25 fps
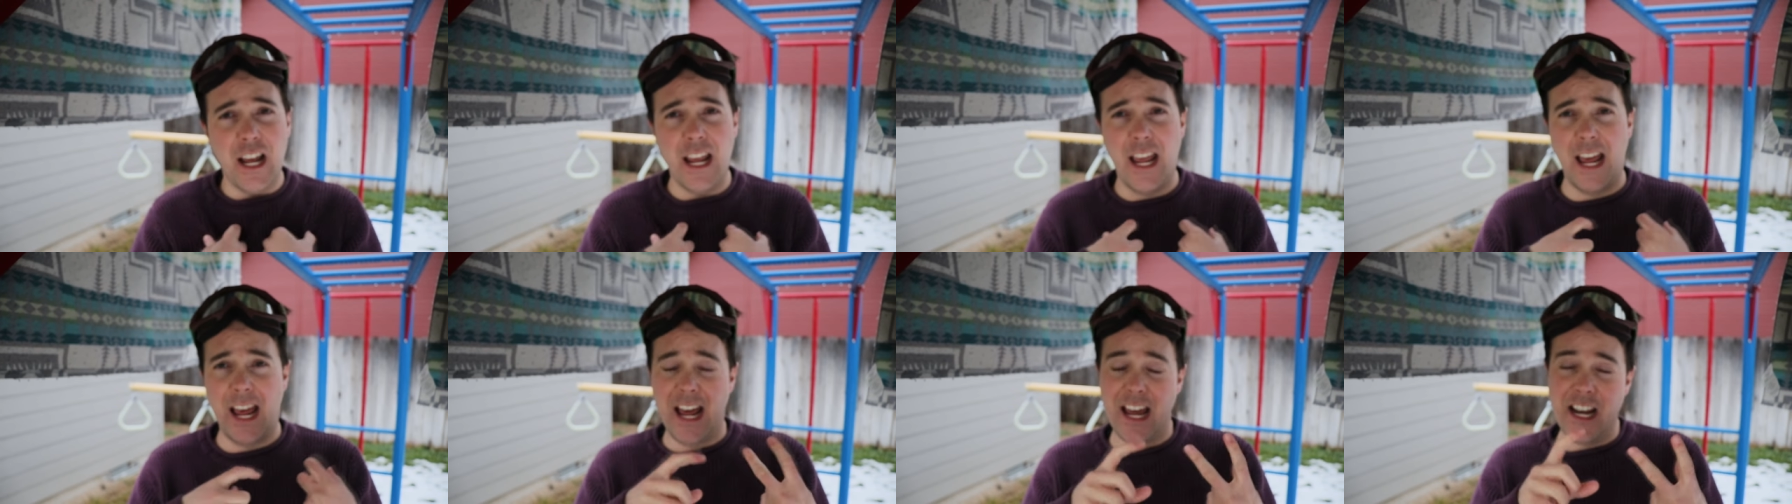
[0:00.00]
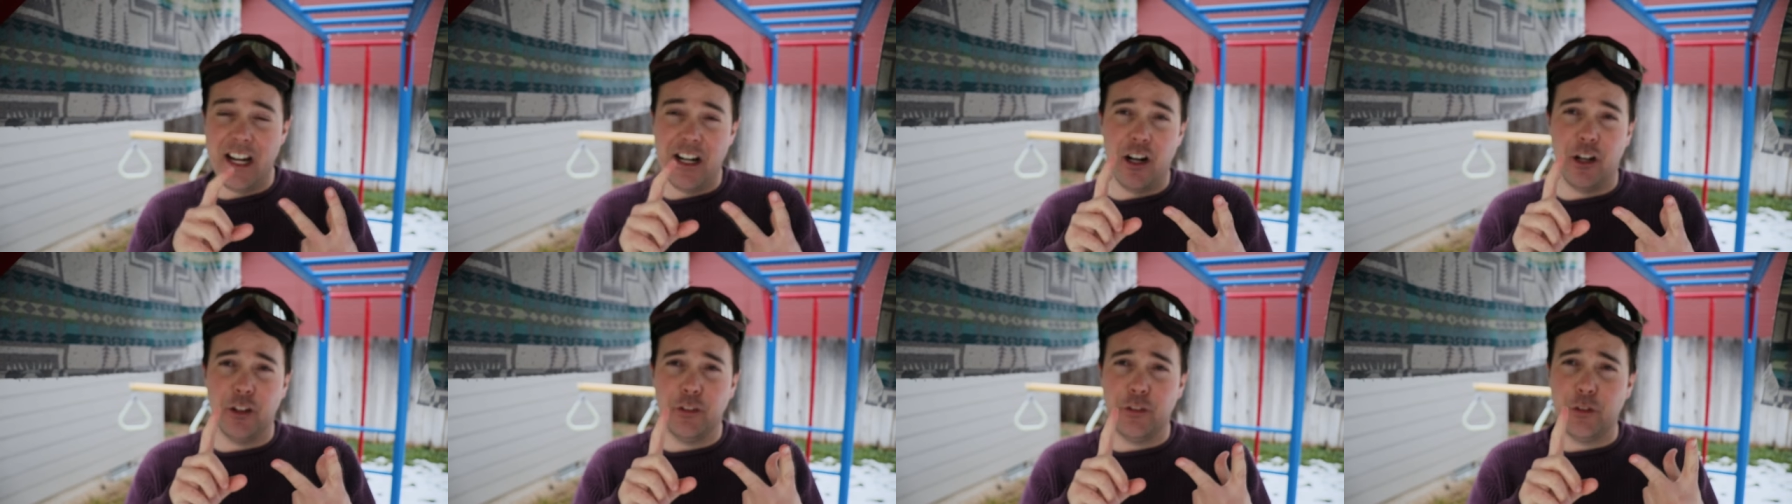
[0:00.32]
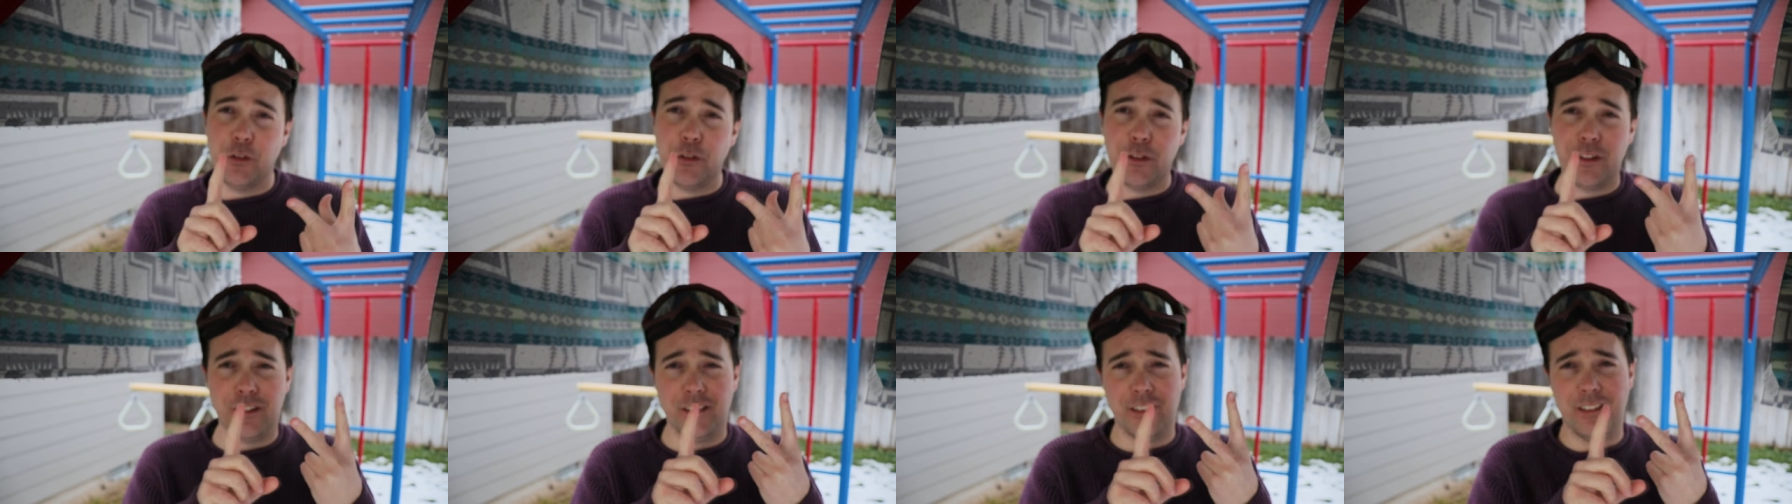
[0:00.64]
I had
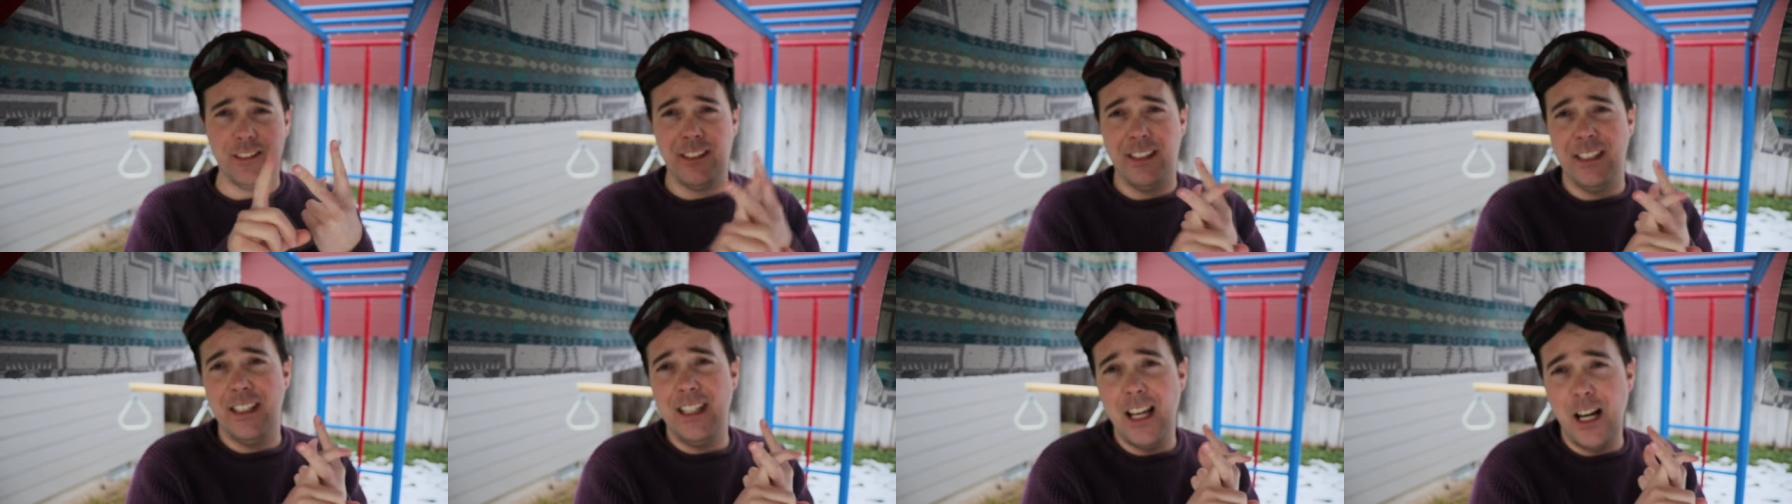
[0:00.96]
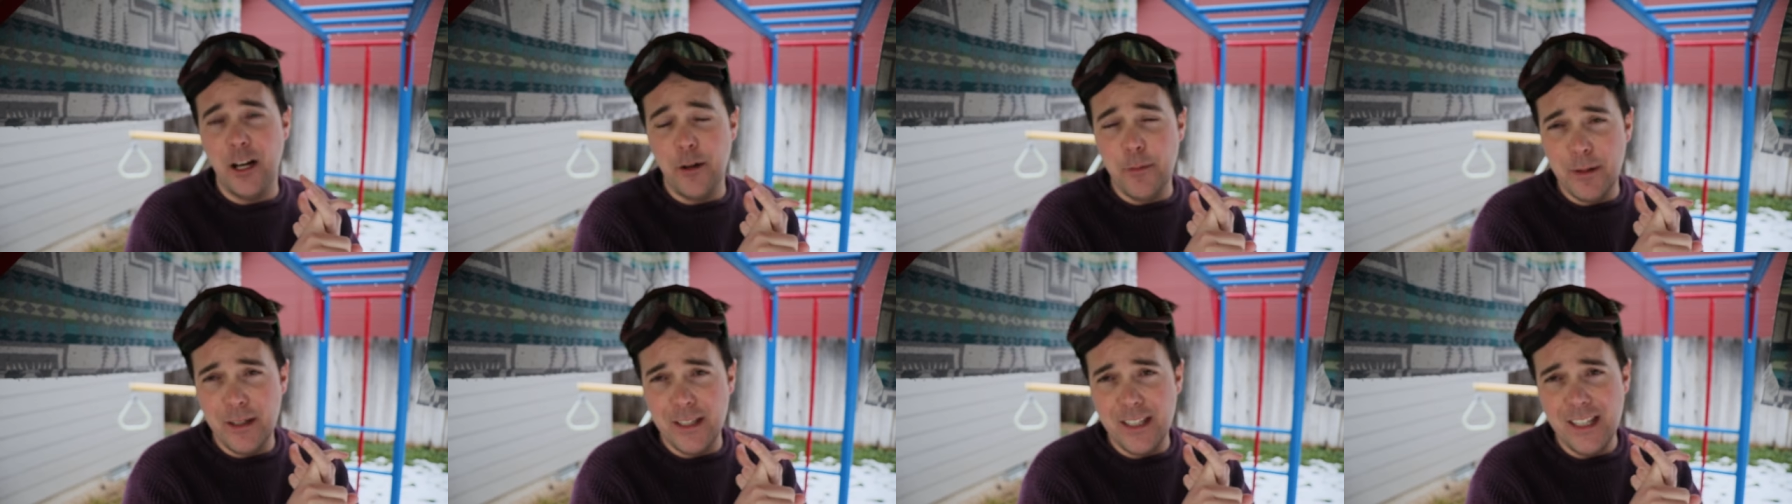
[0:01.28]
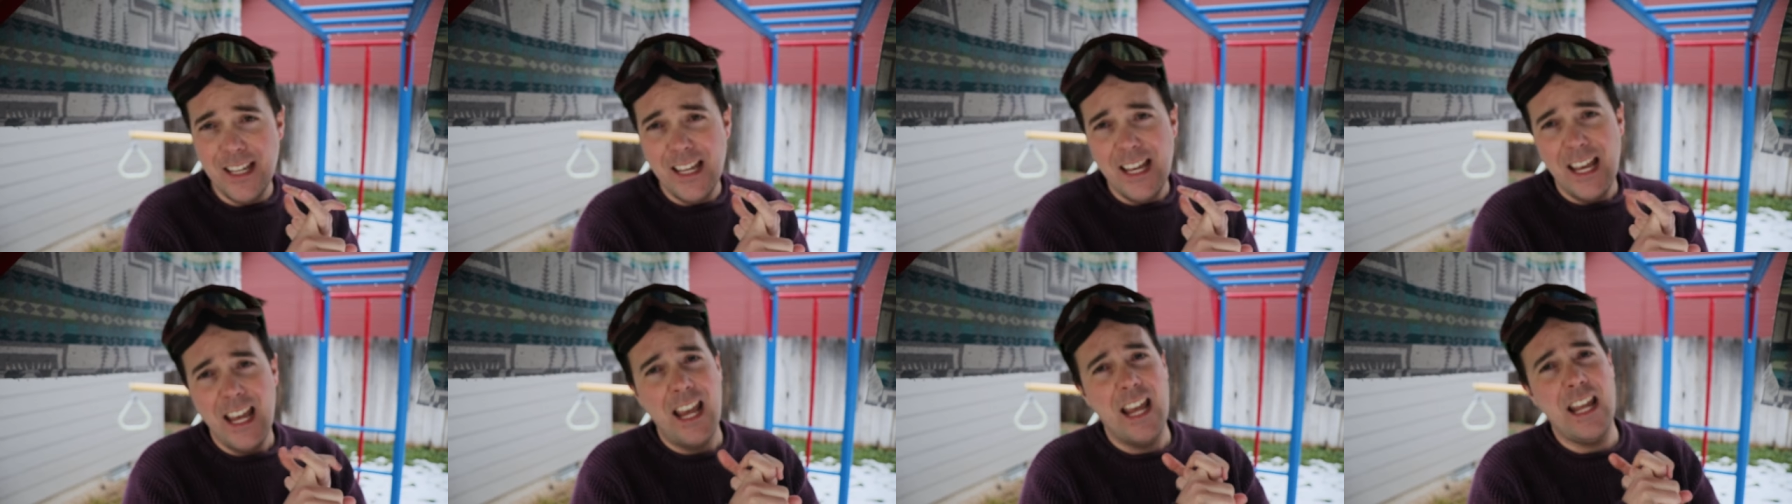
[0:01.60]
also the ski helmet
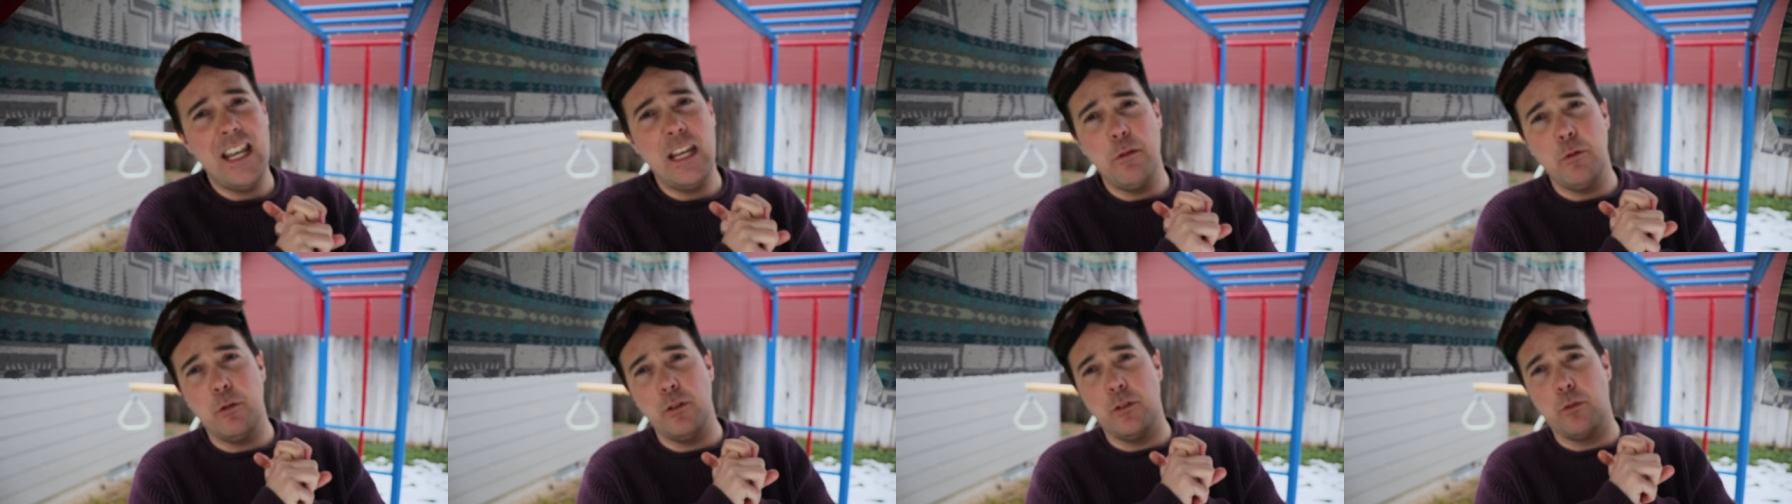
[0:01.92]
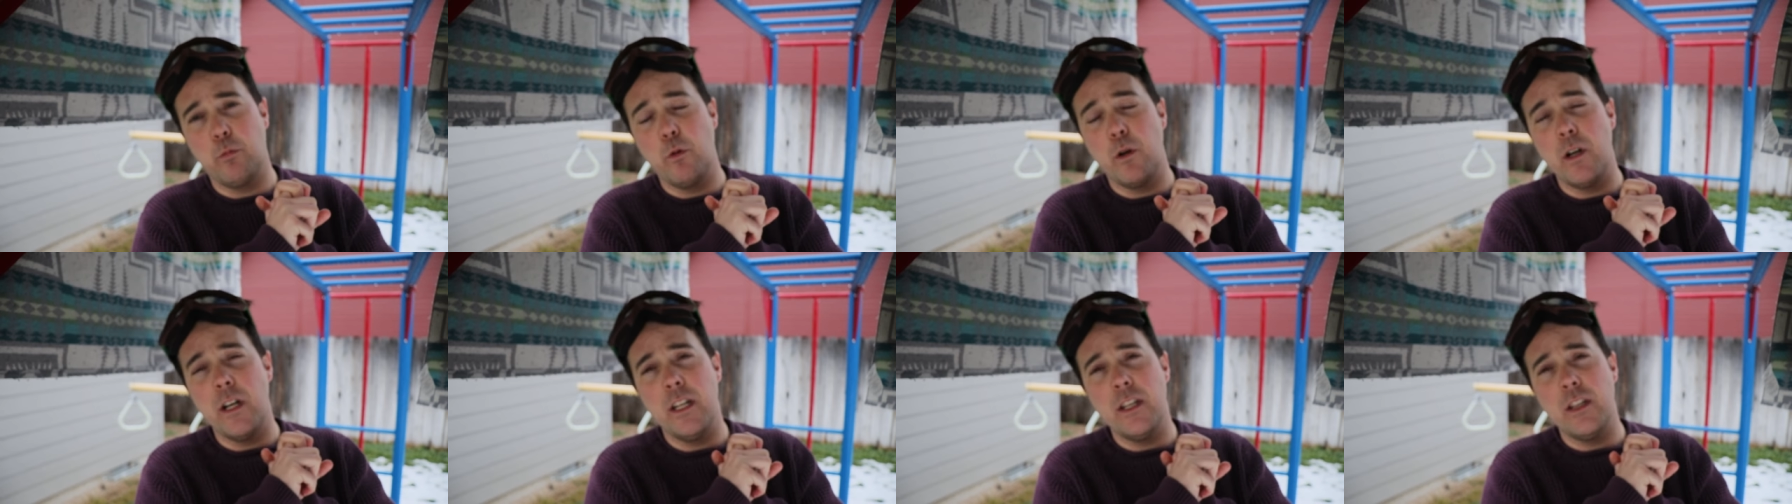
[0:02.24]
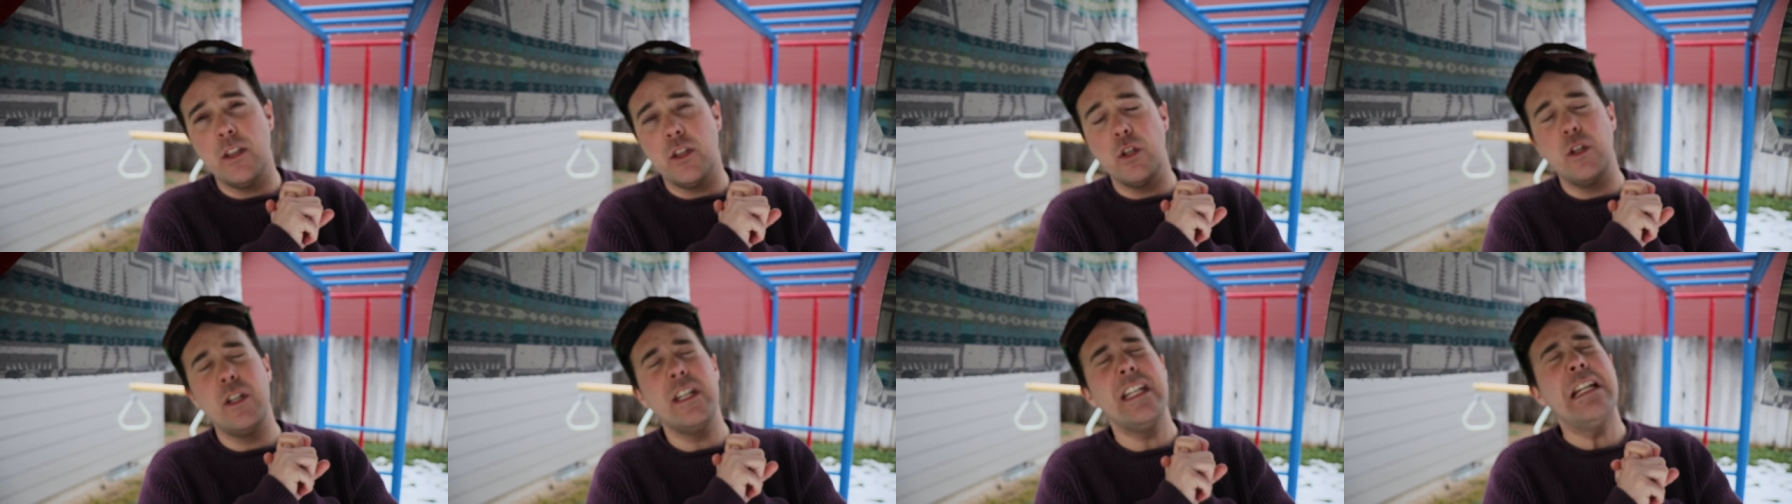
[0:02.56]
and it was one,
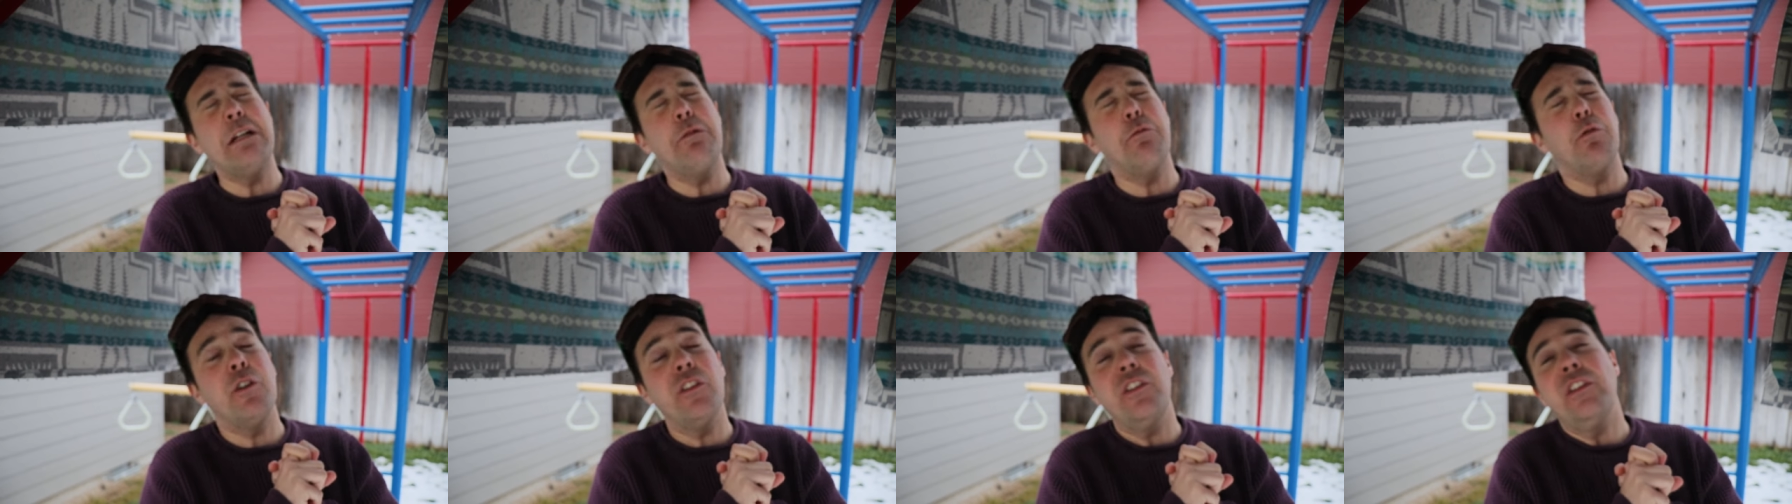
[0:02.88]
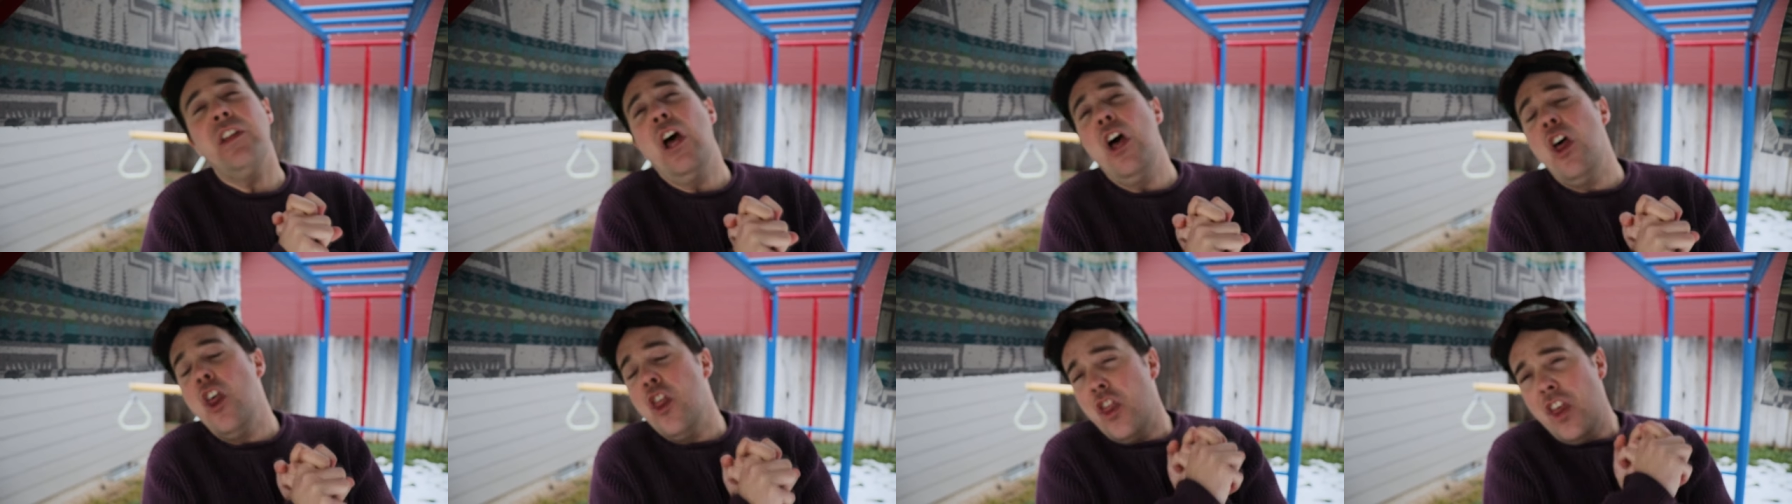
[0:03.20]
the, it was